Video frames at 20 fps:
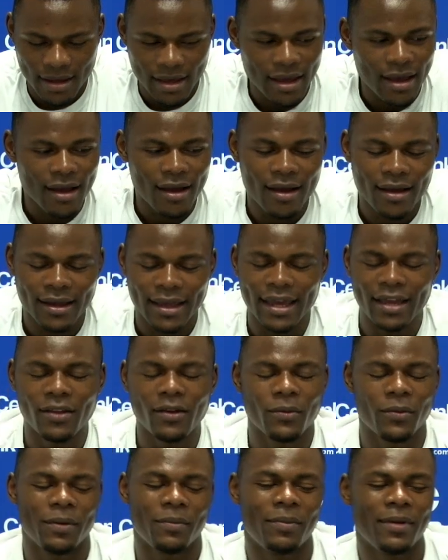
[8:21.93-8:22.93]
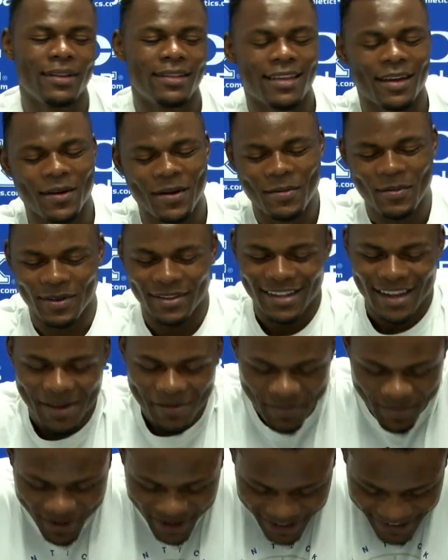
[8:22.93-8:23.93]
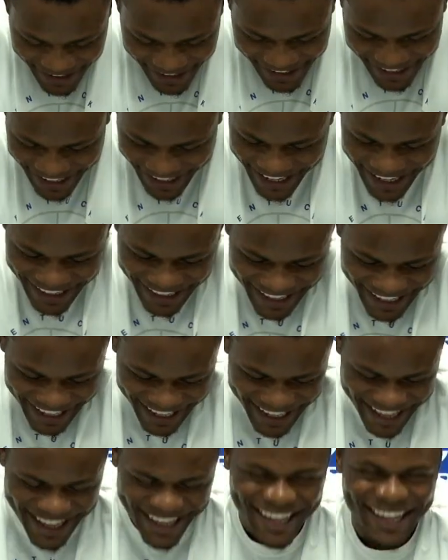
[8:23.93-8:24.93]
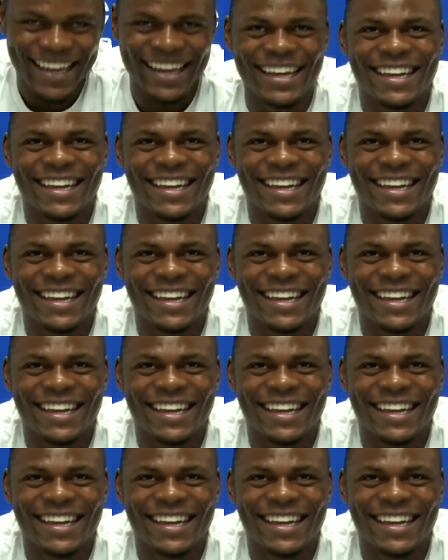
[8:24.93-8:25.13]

Uh, can you repeat that one more time, please? I didn't get that.